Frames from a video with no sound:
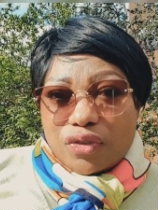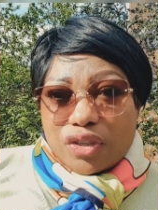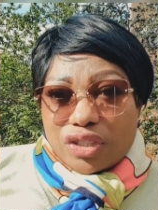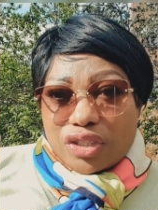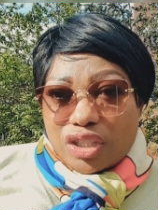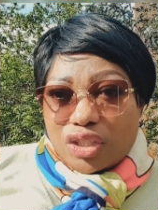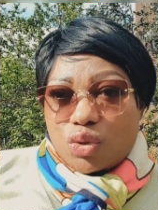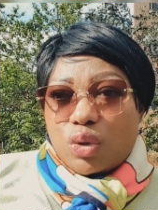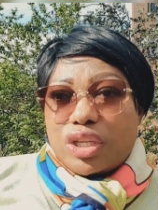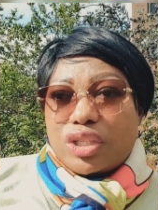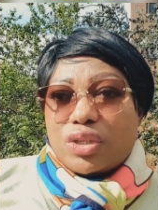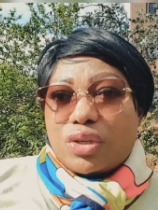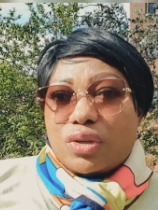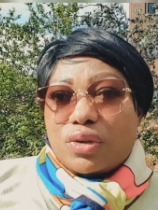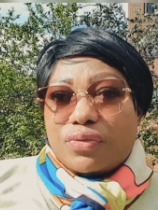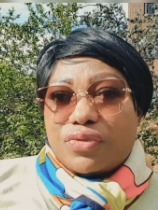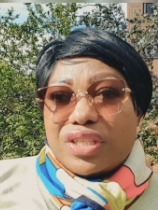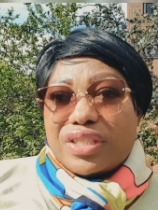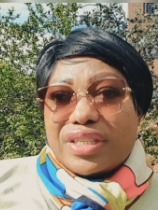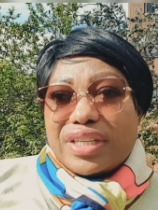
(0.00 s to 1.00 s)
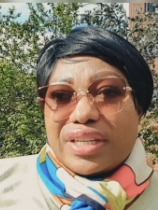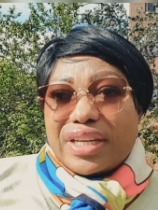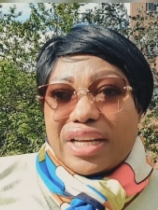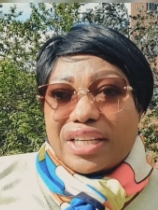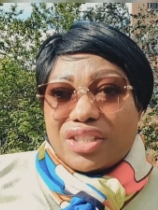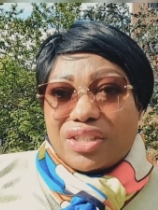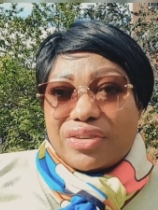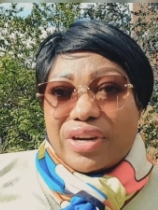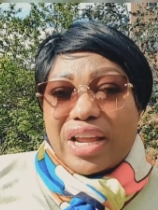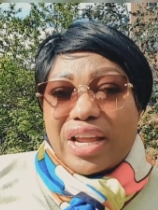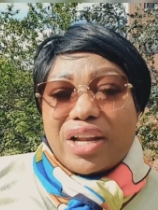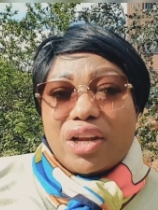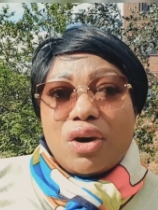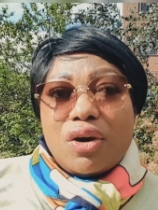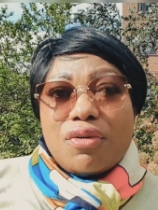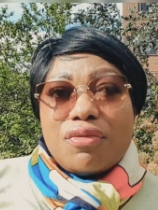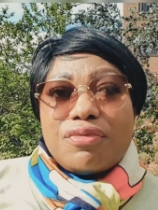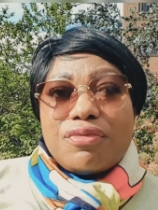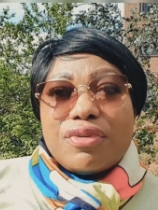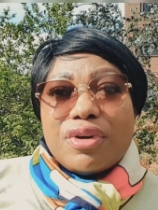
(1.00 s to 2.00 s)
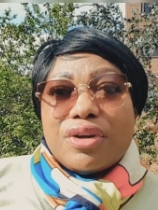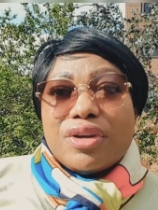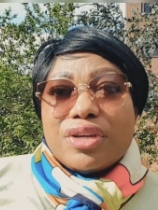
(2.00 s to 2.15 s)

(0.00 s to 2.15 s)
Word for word: situation of things in Nigeria. I love,